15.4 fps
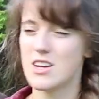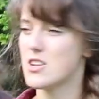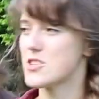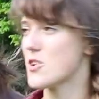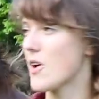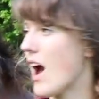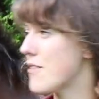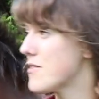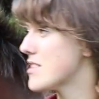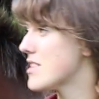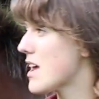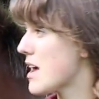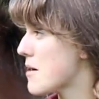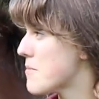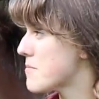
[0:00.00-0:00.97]
So having
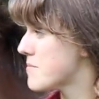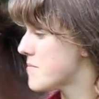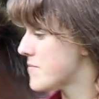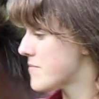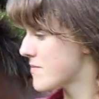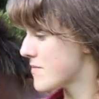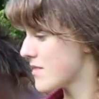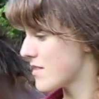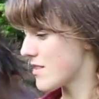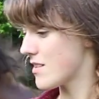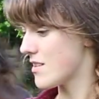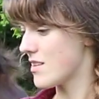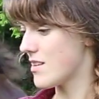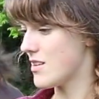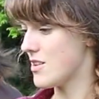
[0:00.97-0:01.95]
them,
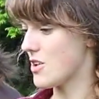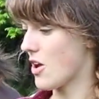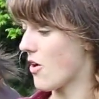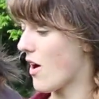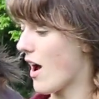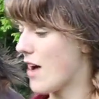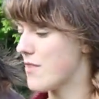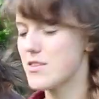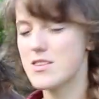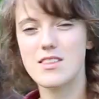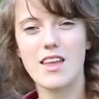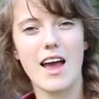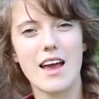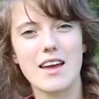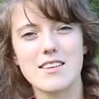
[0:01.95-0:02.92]
having
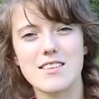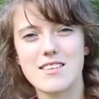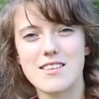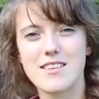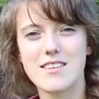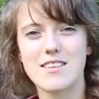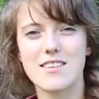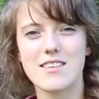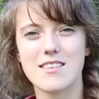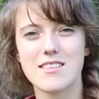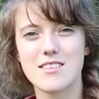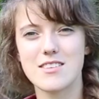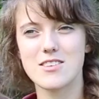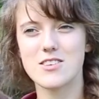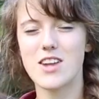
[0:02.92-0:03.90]
that
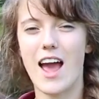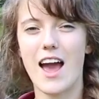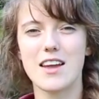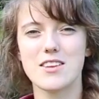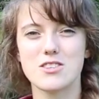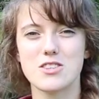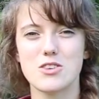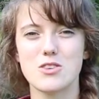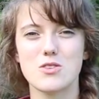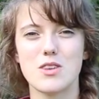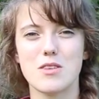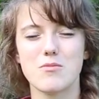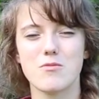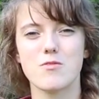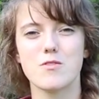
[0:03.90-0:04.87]
good attitude
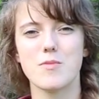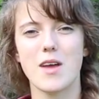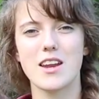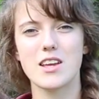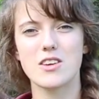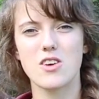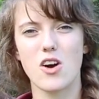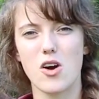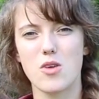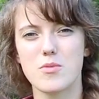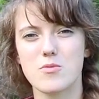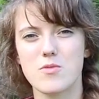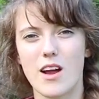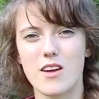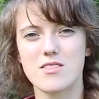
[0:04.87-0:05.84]
and remaining calm
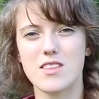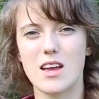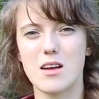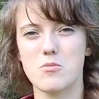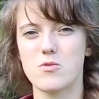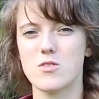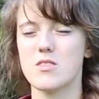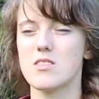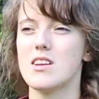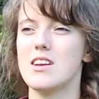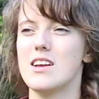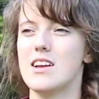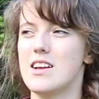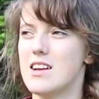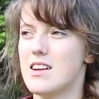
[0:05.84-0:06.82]
around them will
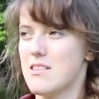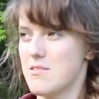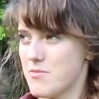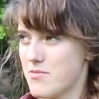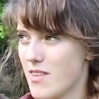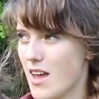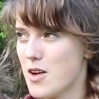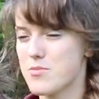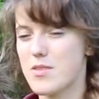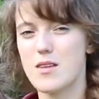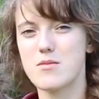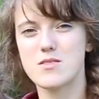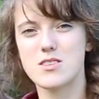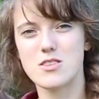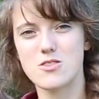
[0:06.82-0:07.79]
help
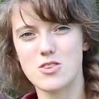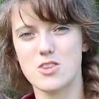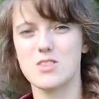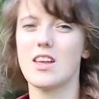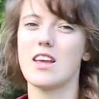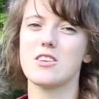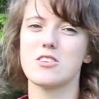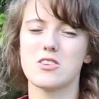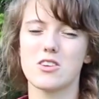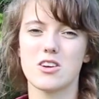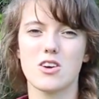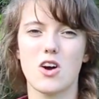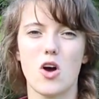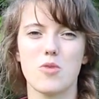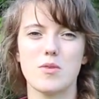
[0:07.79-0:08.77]
them to learn that you're
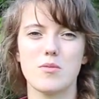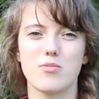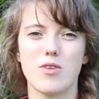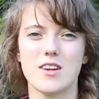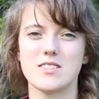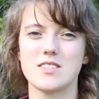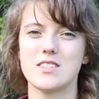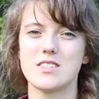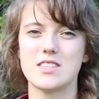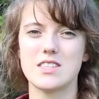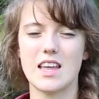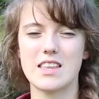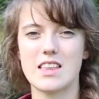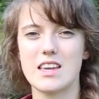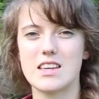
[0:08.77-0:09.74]
a calming presence and
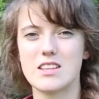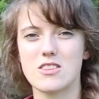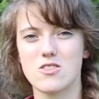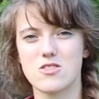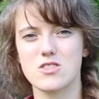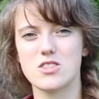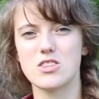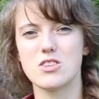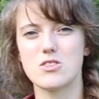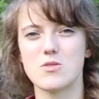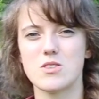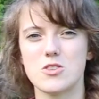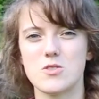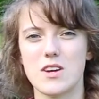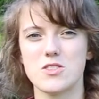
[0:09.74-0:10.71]
that they can look to you
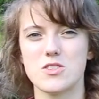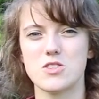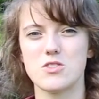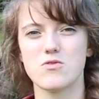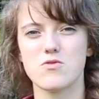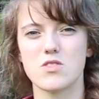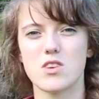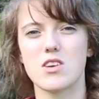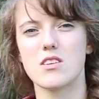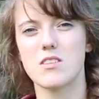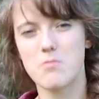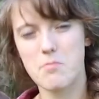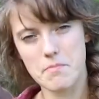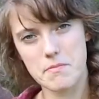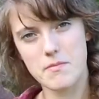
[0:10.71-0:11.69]
and trust you for
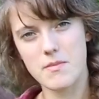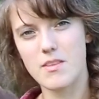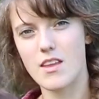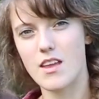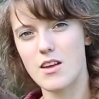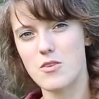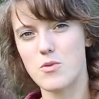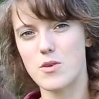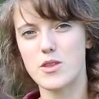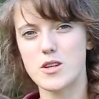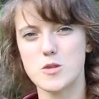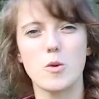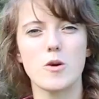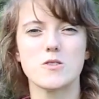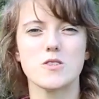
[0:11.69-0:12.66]
what they're
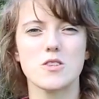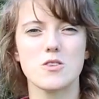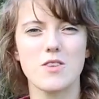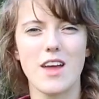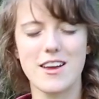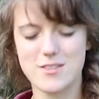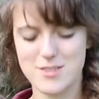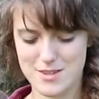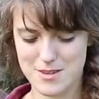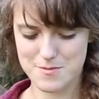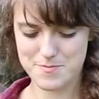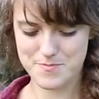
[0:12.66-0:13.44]
supposed to do next.